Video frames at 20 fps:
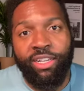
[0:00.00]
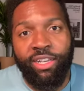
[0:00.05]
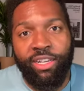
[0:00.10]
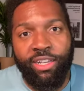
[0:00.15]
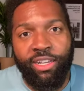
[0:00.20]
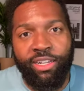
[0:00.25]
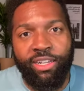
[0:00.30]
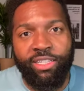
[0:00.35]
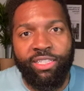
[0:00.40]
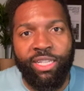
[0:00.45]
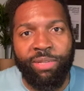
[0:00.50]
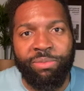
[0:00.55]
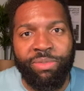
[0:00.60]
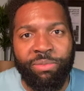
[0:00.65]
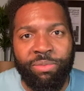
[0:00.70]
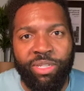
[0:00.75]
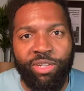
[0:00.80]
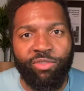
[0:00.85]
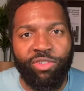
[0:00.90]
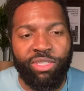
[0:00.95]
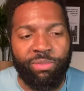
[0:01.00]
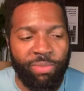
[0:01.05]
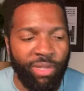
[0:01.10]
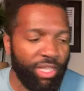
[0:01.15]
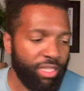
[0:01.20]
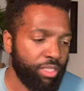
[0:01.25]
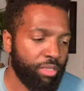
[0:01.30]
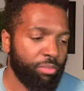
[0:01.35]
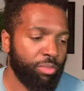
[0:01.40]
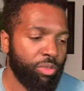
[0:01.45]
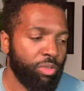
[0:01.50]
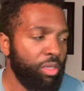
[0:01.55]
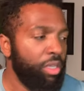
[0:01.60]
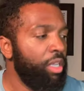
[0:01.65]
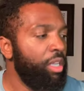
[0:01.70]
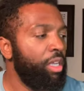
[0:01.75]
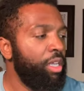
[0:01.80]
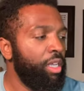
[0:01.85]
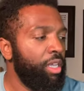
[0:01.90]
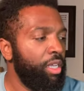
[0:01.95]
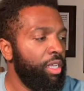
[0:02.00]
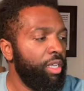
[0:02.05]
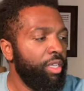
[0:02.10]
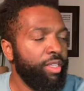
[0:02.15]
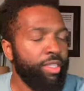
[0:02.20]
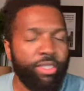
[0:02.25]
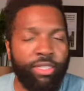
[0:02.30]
citizen of the Rona.